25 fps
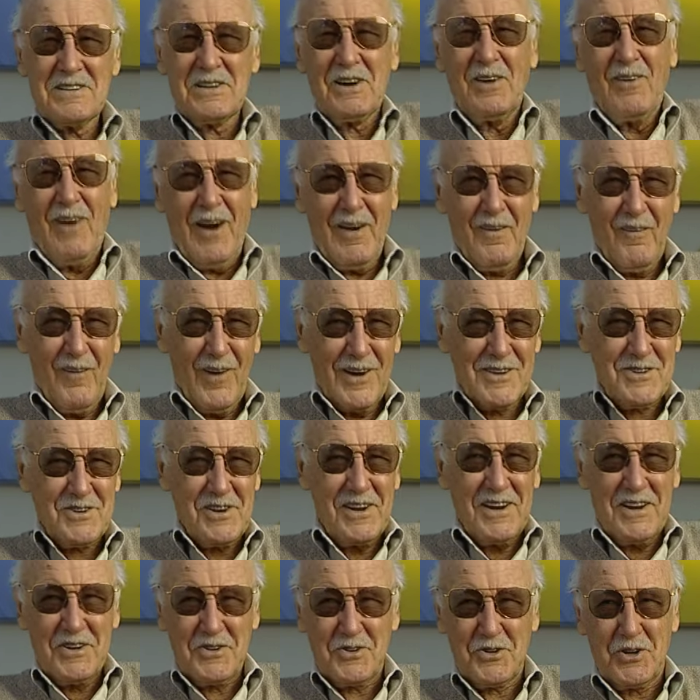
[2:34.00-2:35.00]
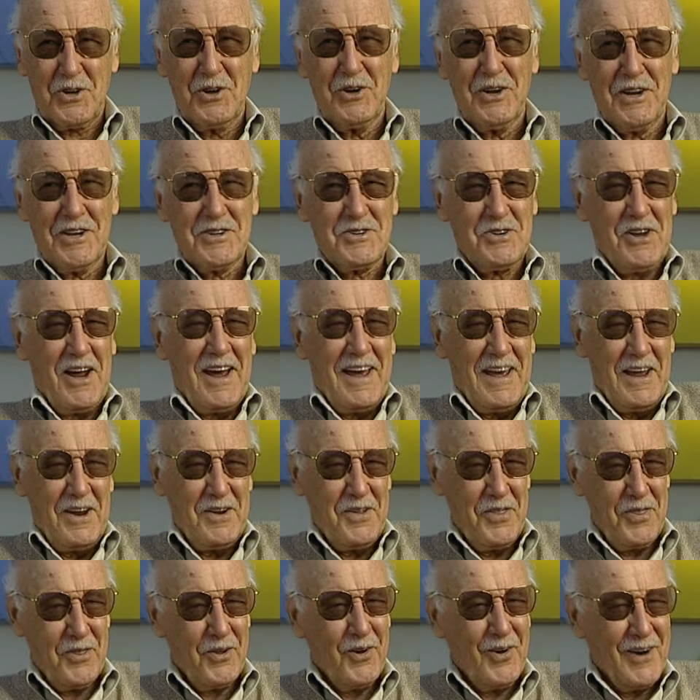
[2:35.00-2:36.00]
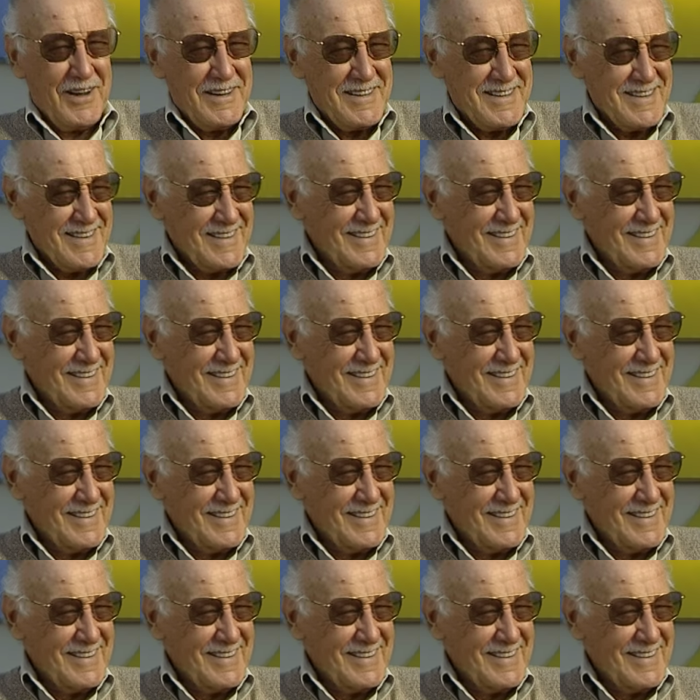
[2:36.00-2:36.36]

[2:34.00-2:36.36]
so I wasn't as good as I had thought.